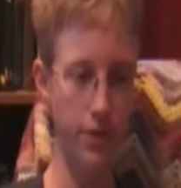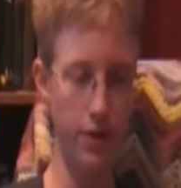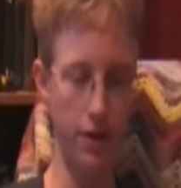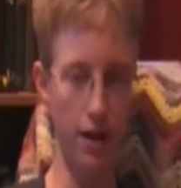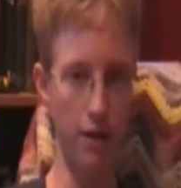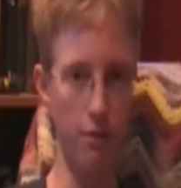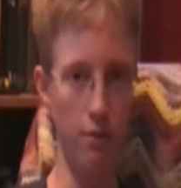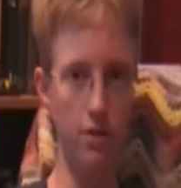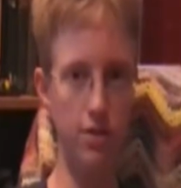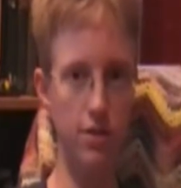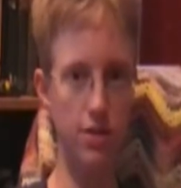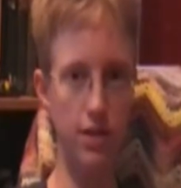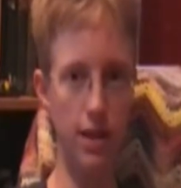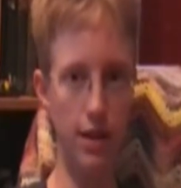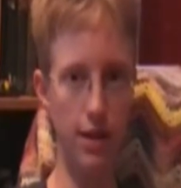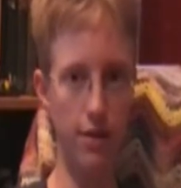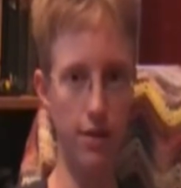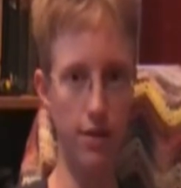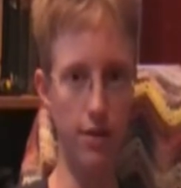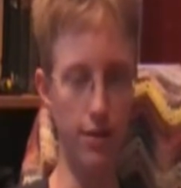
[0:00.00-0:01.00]
and what's
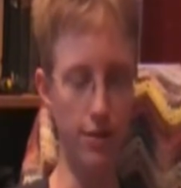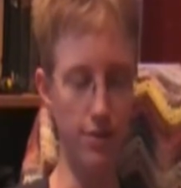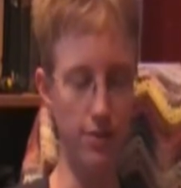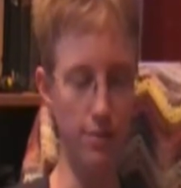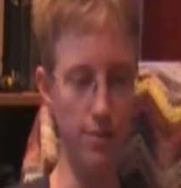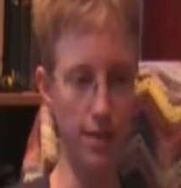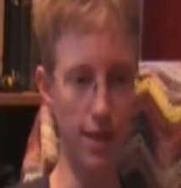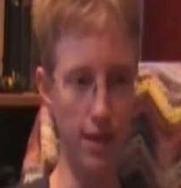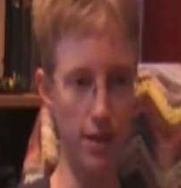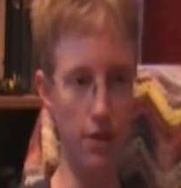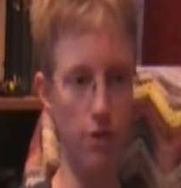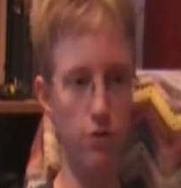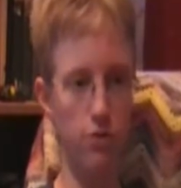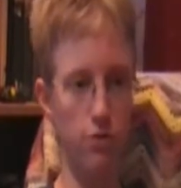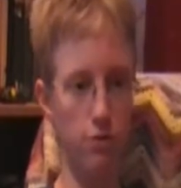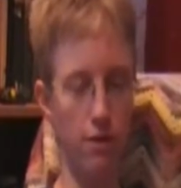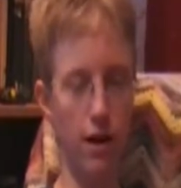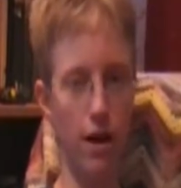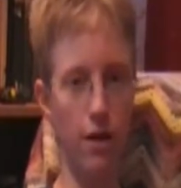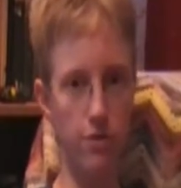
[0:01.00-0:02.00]
scarier than something that goes
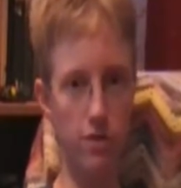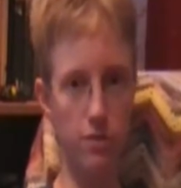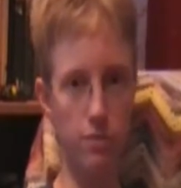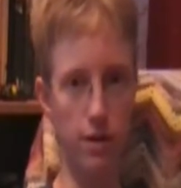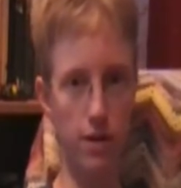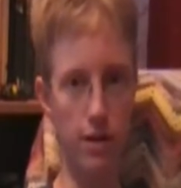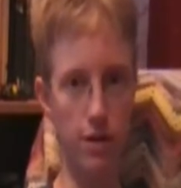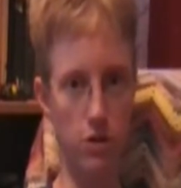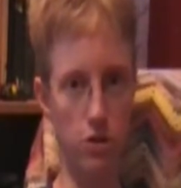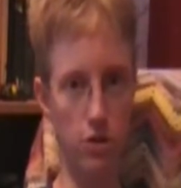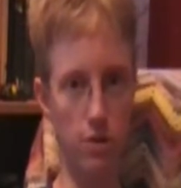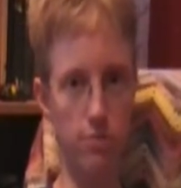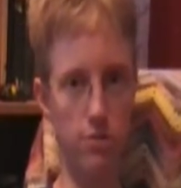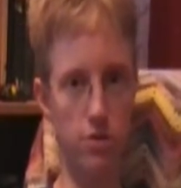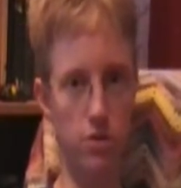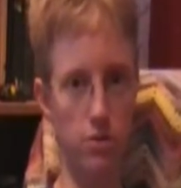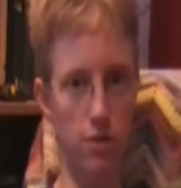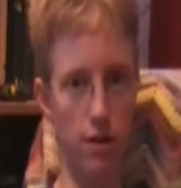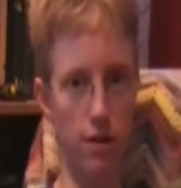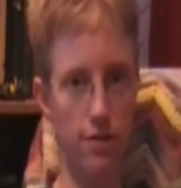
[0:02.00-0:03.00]
around spreading germs
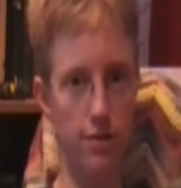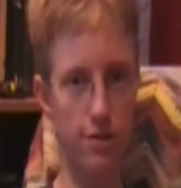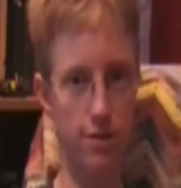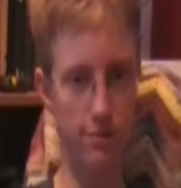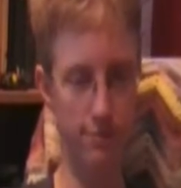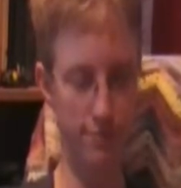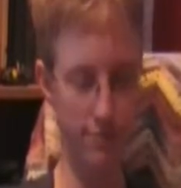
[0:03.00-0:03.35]
to us,